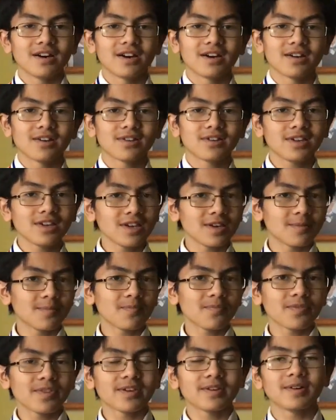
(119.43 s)
uh,
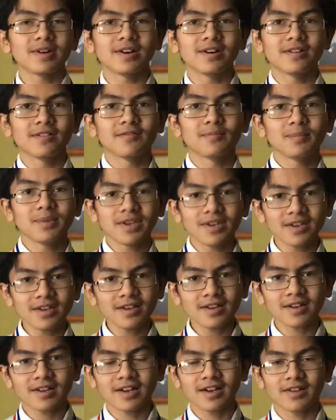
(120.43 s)
team of
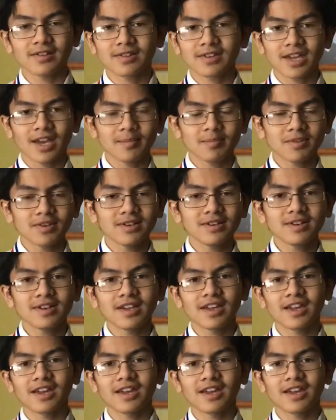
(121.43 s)
me as the captain